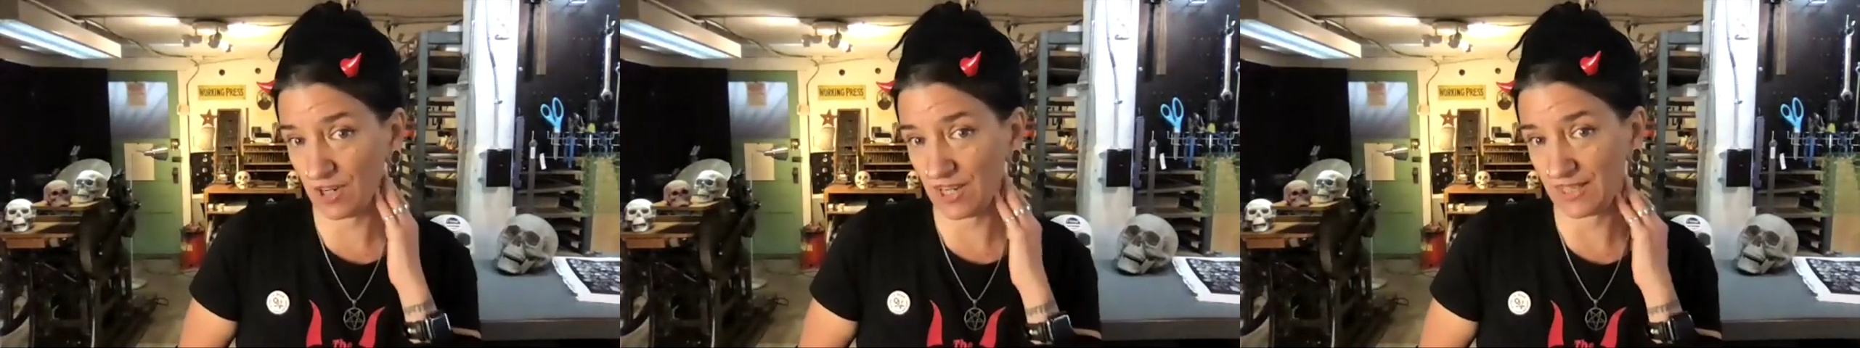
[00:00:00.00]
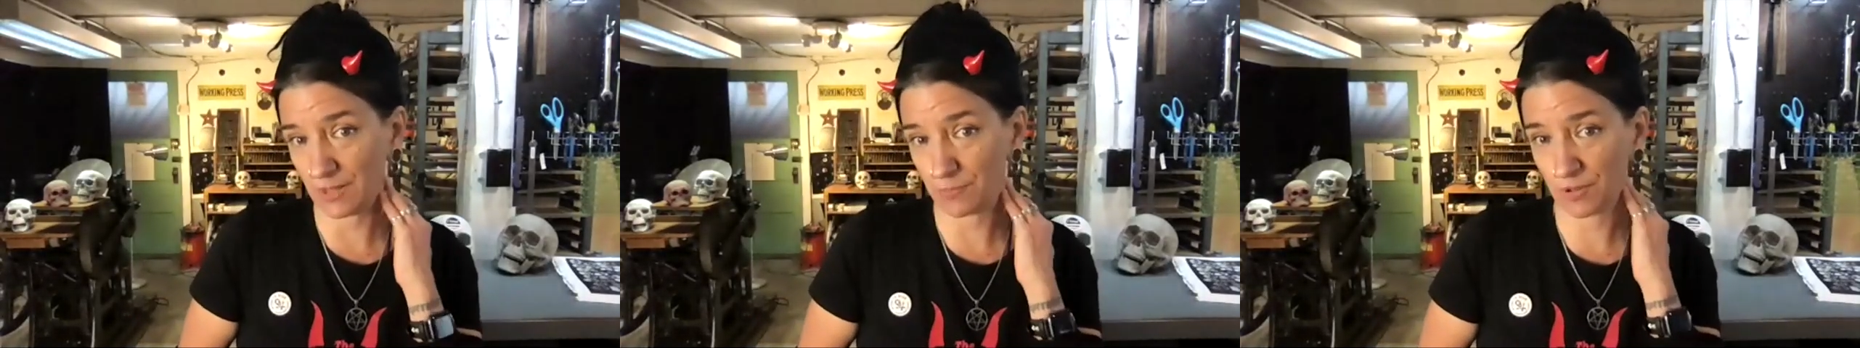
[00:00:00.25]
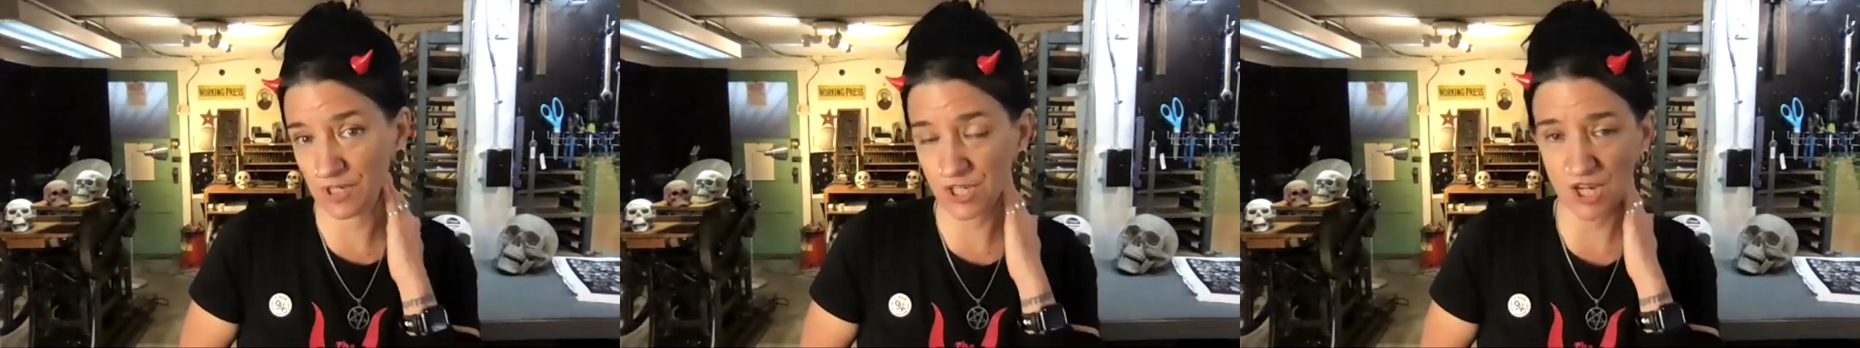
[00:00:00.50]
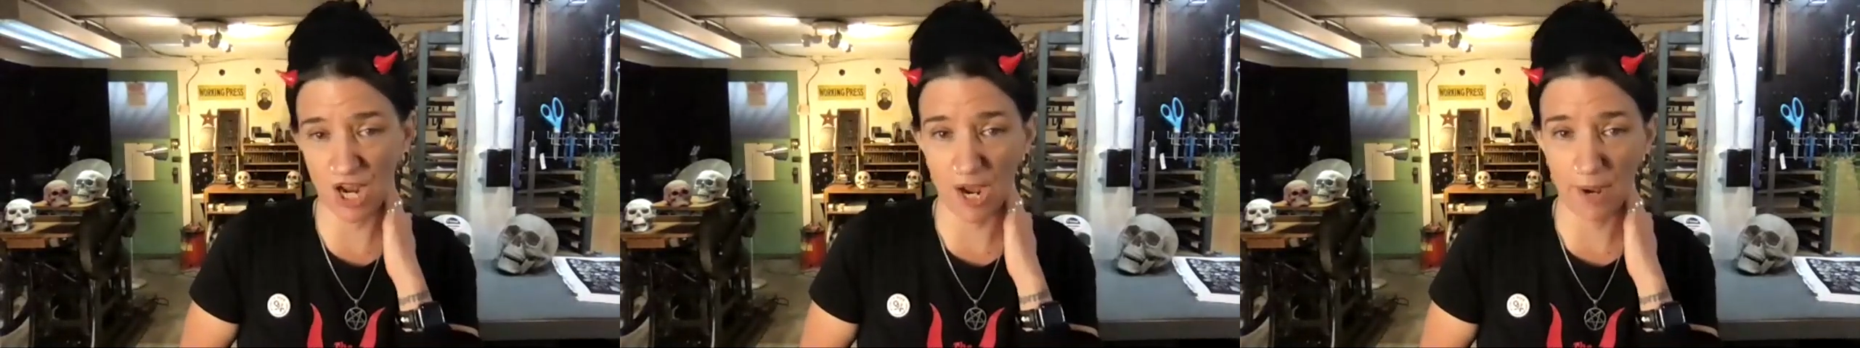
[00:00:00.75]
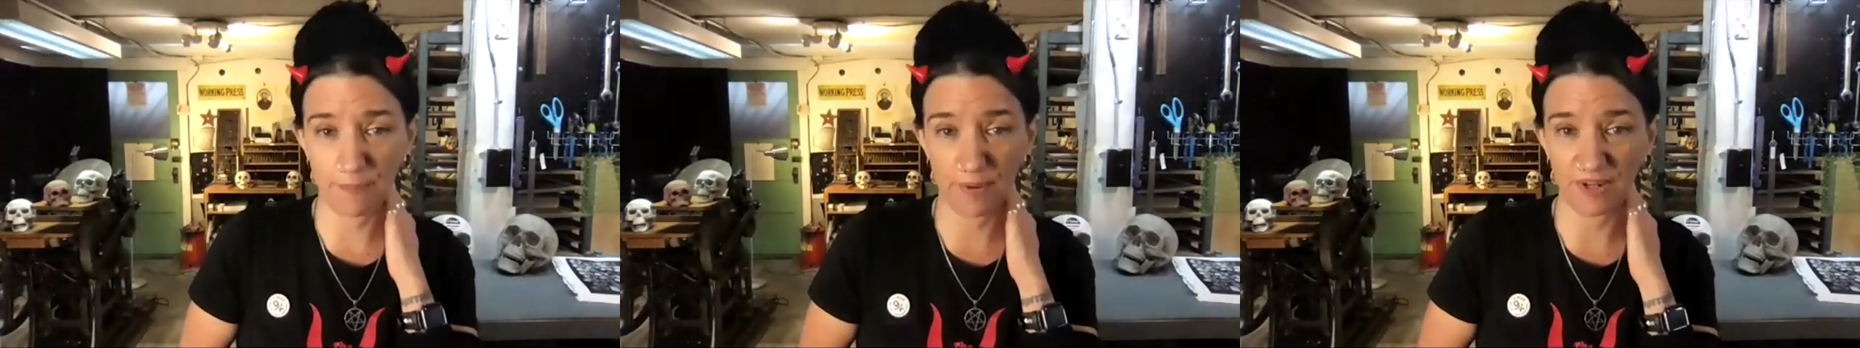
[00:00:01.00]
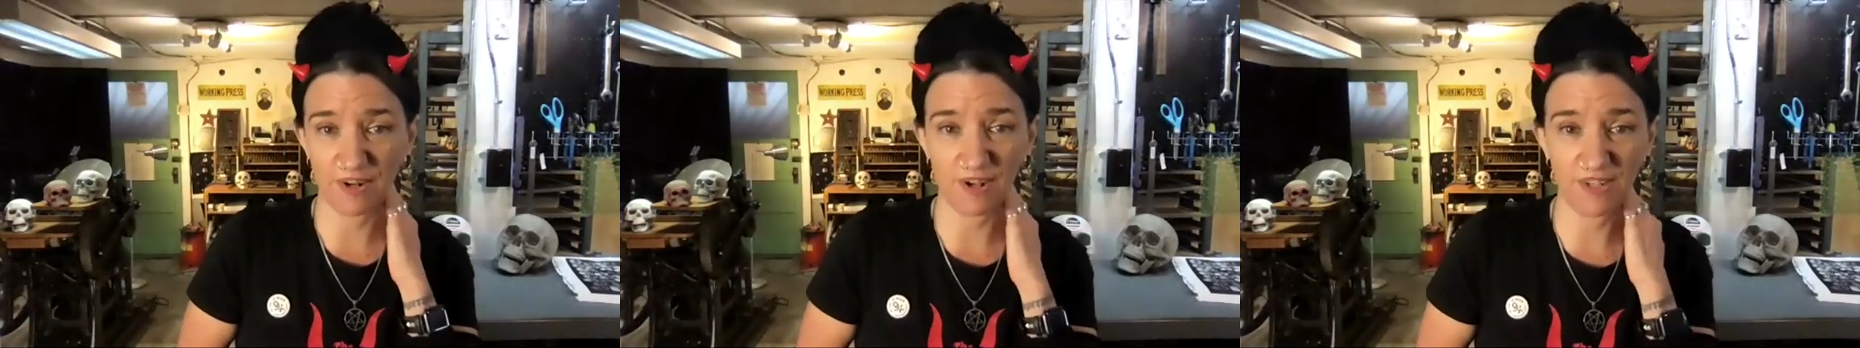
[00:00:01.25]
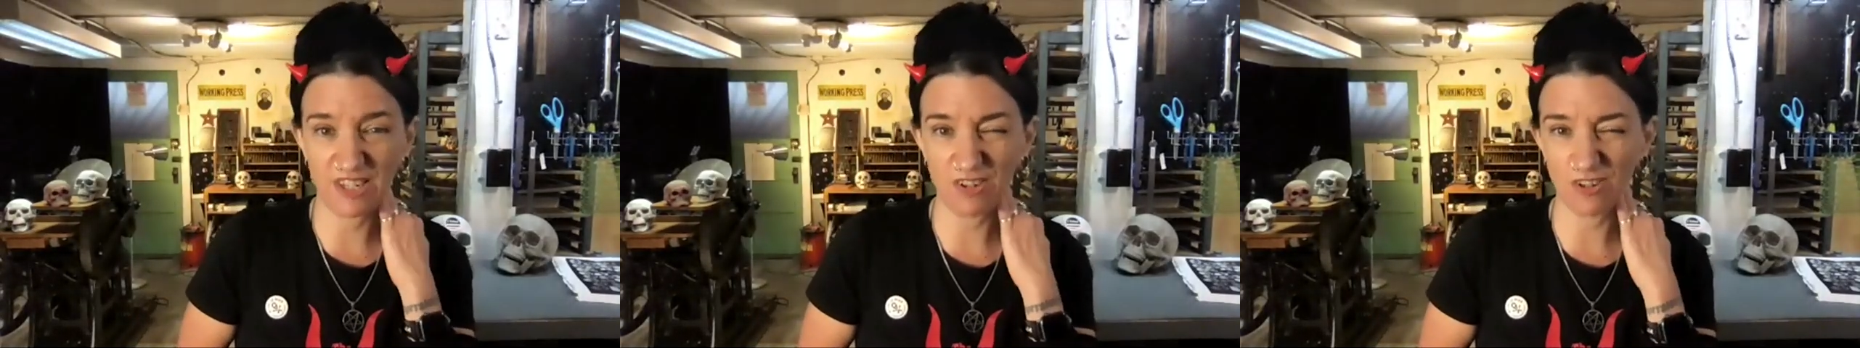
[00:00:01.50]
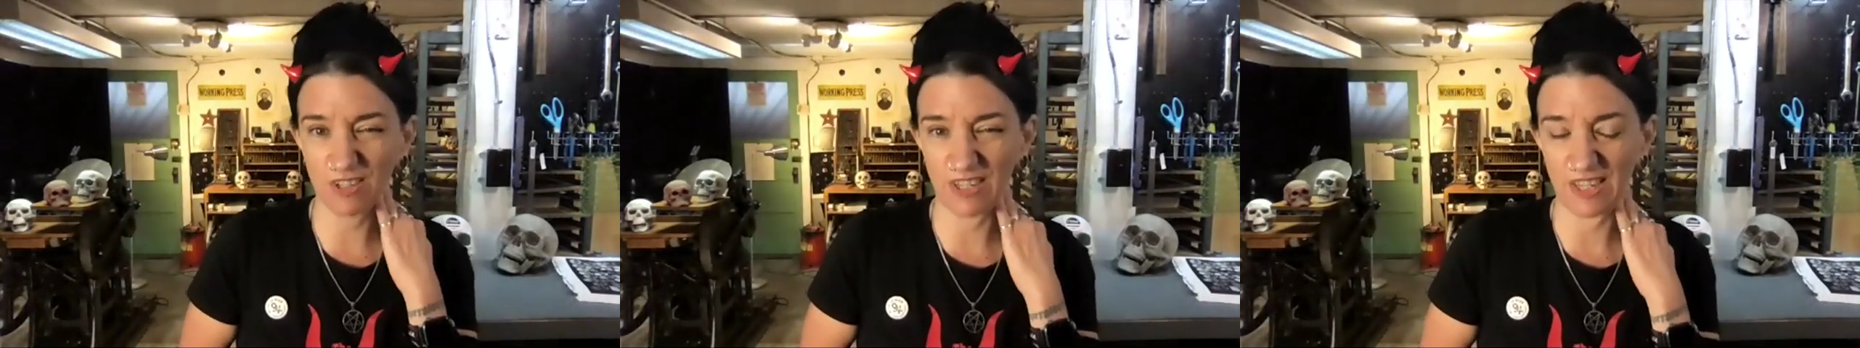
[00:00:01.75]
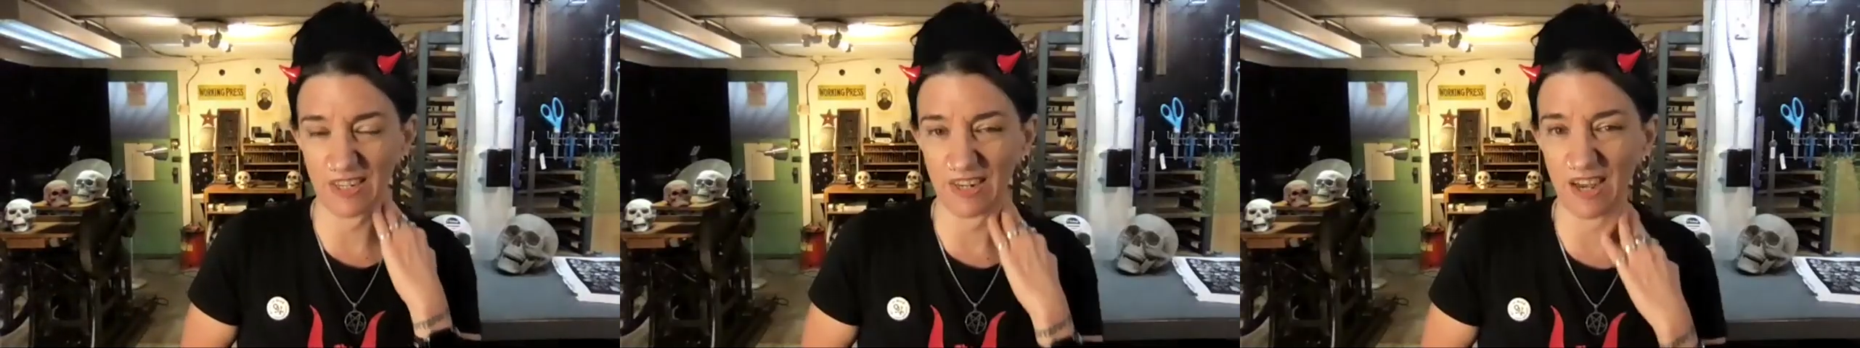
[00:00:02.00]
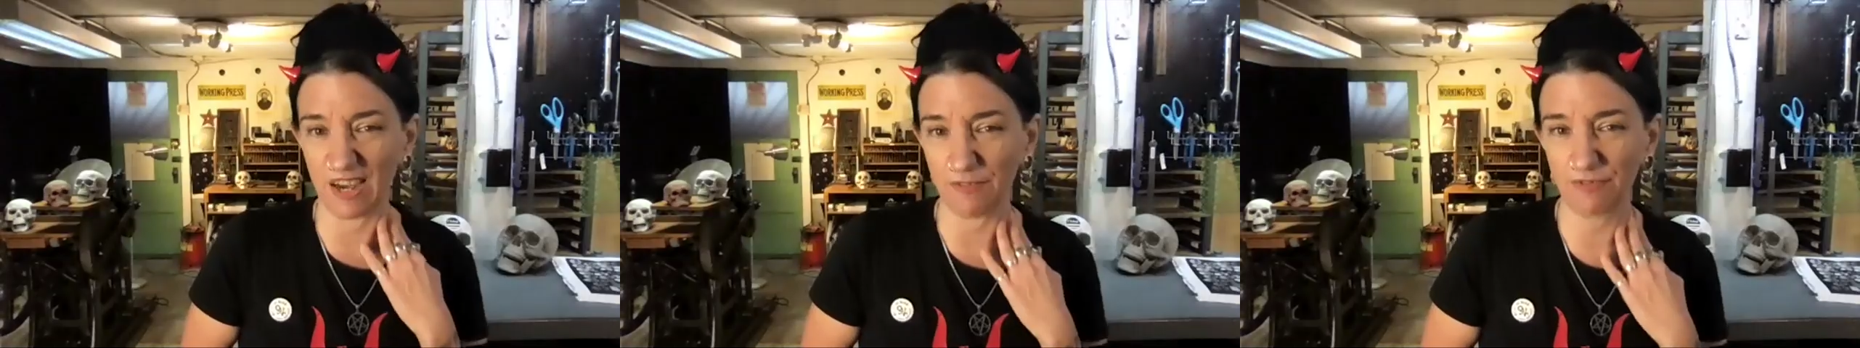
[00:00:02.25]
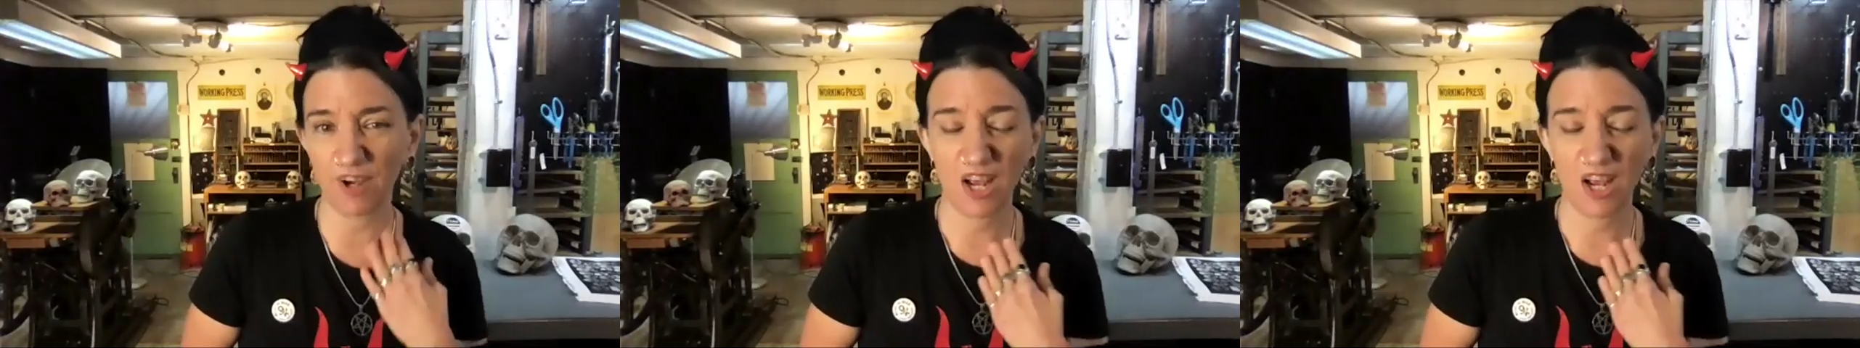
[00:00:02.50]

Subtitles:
at the print shop, but not nearly enough.